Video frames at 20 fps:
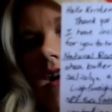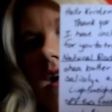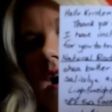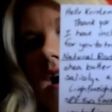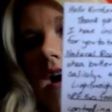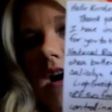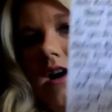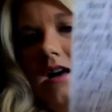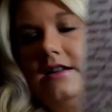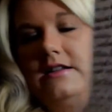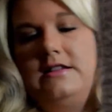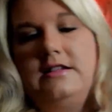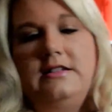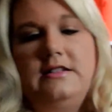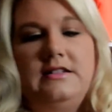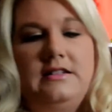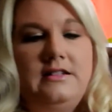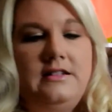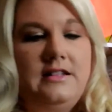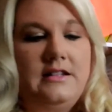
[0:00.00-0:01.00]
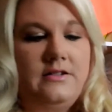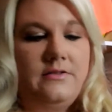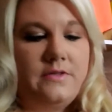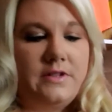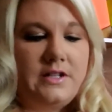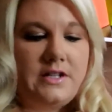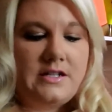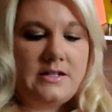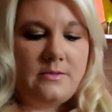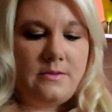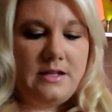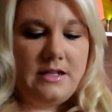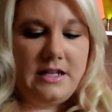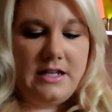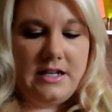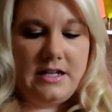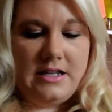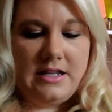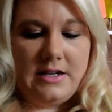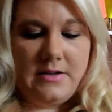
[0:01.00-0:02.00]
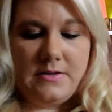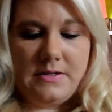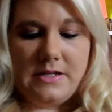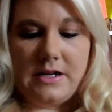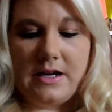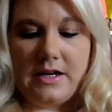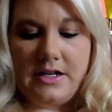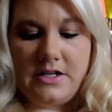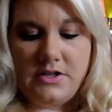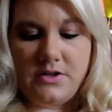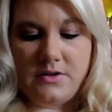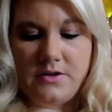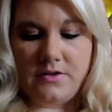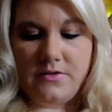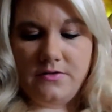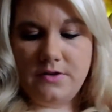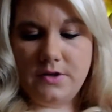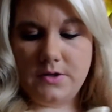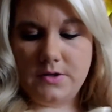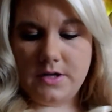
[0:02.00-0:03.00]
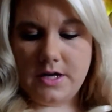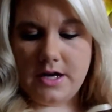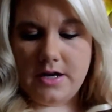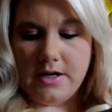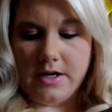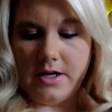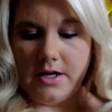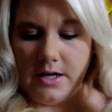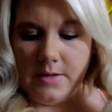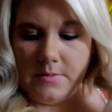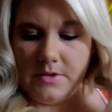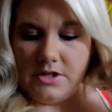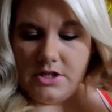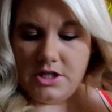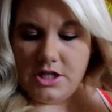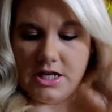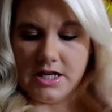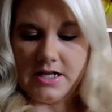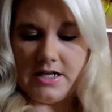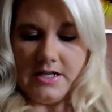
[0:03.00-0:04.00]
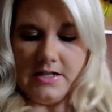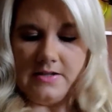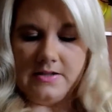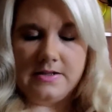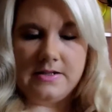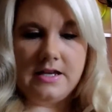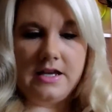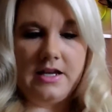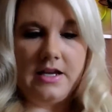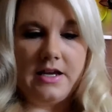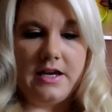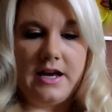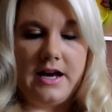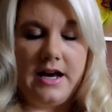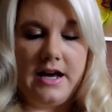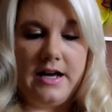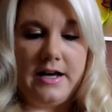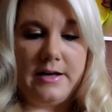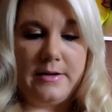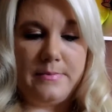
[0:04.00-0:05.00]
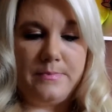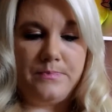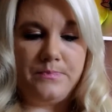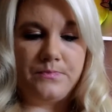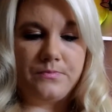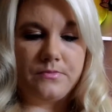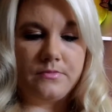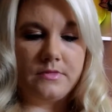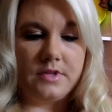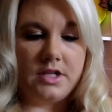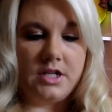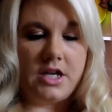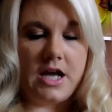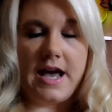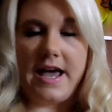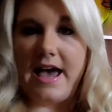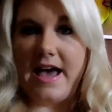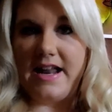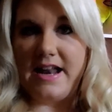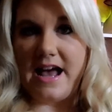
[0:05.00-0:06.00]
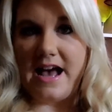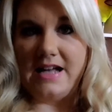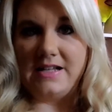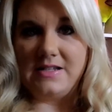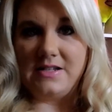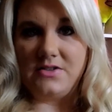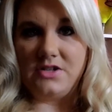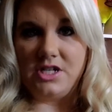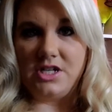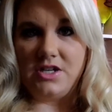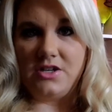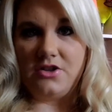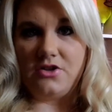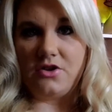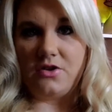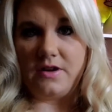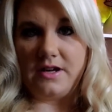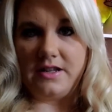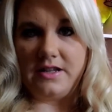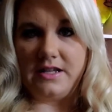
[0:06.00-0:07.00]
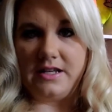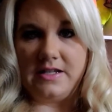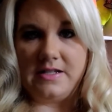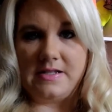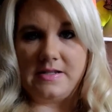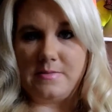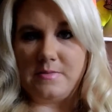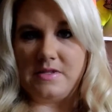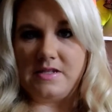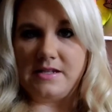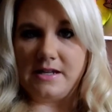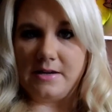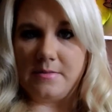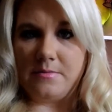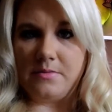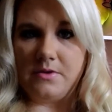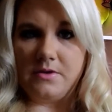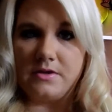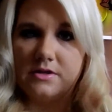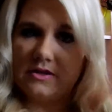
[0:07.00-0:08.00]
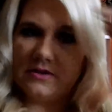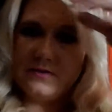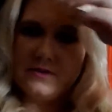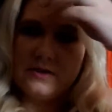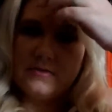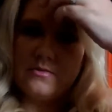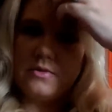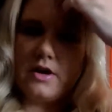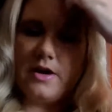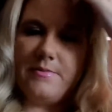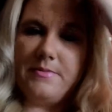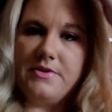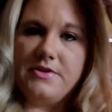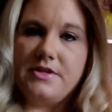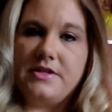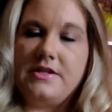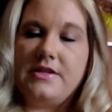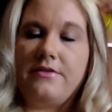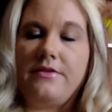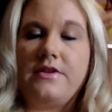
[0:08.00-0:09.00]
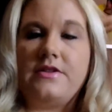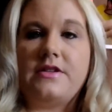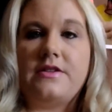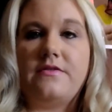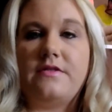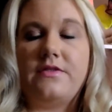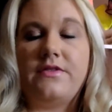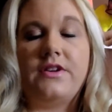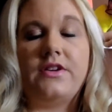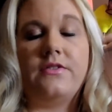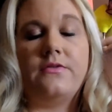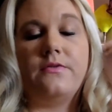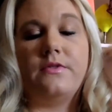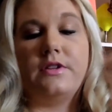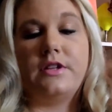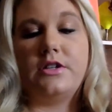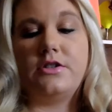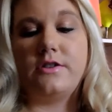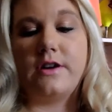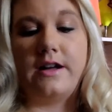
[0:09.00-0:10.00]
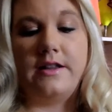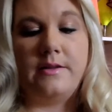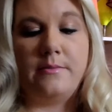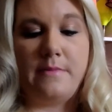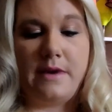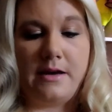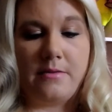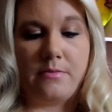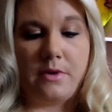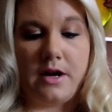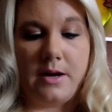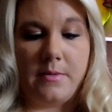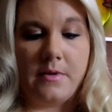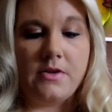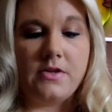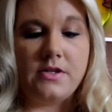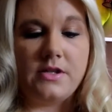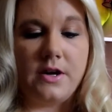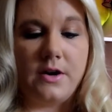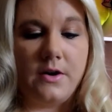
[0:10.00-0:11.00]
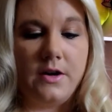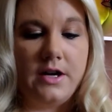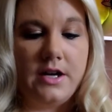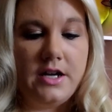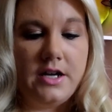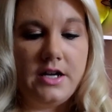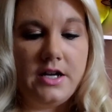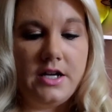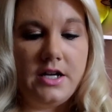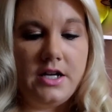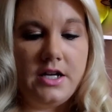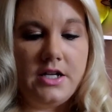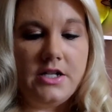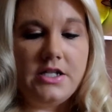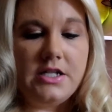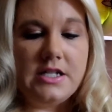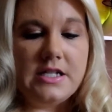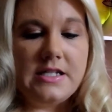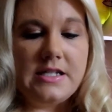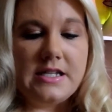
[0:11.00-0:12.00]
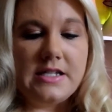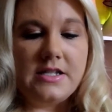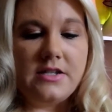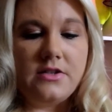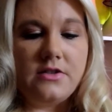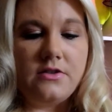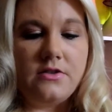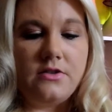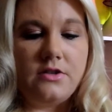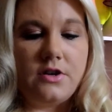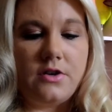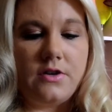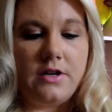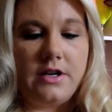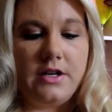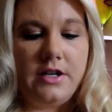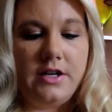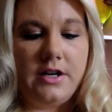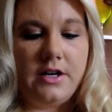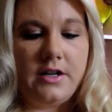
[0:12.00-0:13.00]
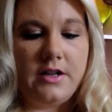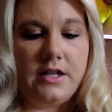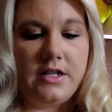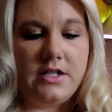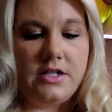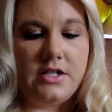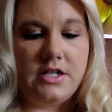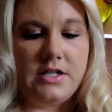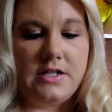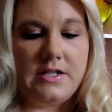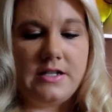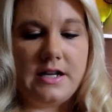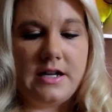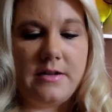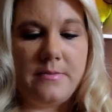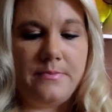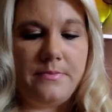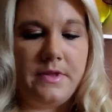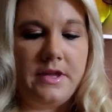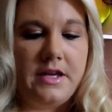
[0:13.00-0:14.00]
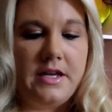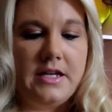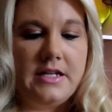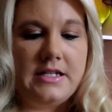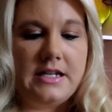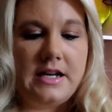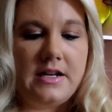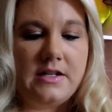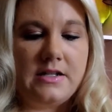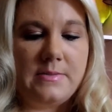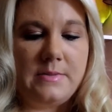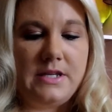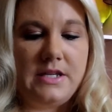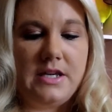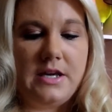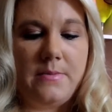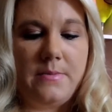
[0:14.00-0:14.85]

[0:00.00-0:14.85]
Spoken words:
the really sweet lady that I was talking to on the phone, her name was Janice. I had asked if she could throw in like some samples of some primers and stuff, because I've never really tried the MAC primers. So she just has a little note on here that just tells me